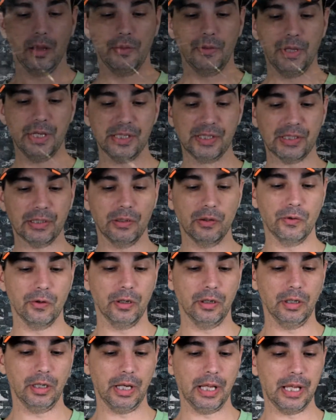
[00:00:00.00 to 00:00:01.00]
This
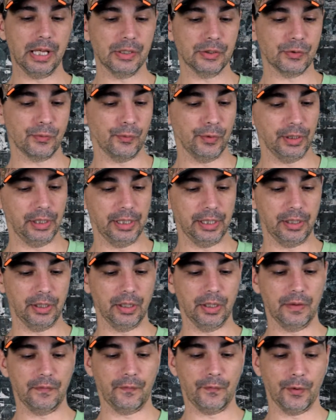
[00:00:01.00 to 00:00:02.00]
lure is really
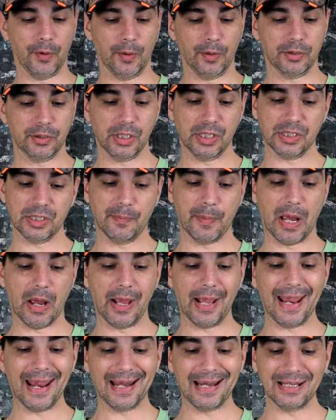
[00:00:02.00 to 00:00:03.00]
good for just about
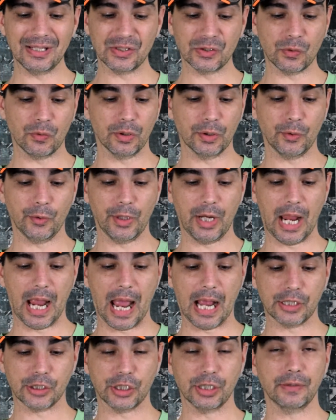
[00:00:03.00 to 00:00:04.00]
any sort of
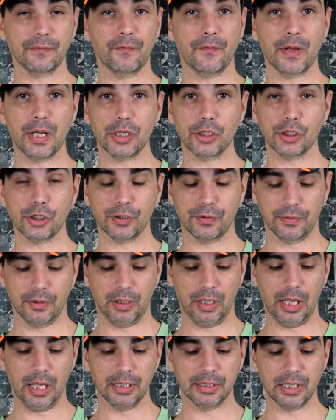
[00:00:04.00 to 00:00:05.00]
reaction fish.
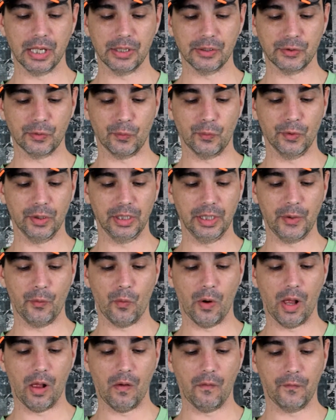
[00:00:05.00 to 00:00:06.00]
It does really
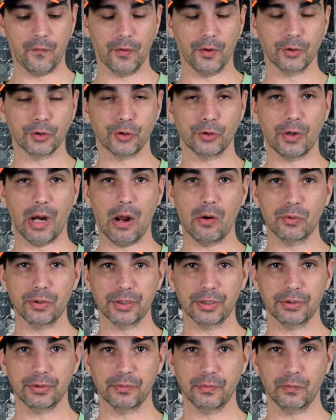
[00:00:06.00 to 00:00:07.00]
well for trout
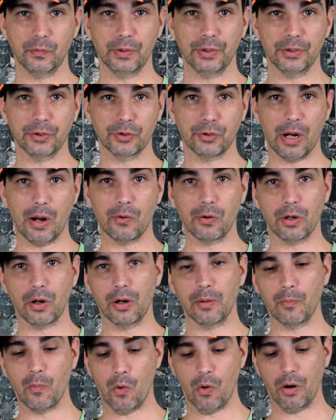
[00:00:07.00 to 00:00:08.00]
when the trout
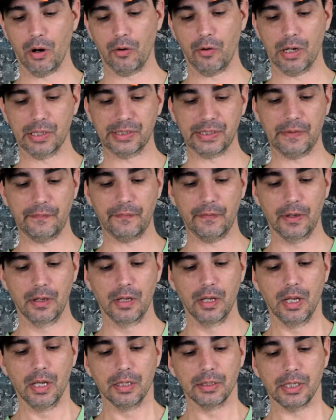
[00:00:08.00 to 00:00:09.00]
are more aggressive.
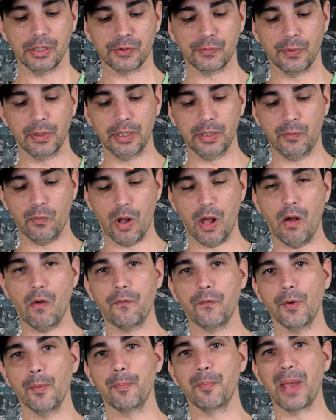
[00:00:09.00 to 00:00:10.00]
It does really well
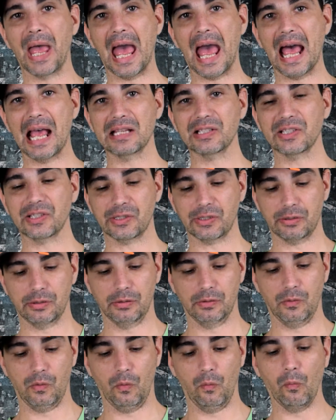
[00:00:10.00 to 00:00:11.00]
for bass,
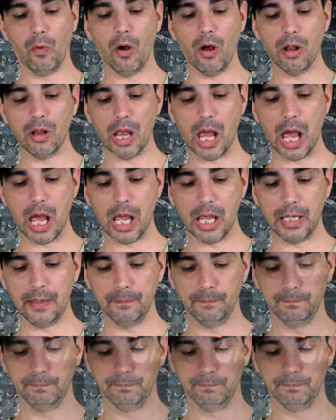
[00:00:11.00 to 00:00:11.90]
walleye,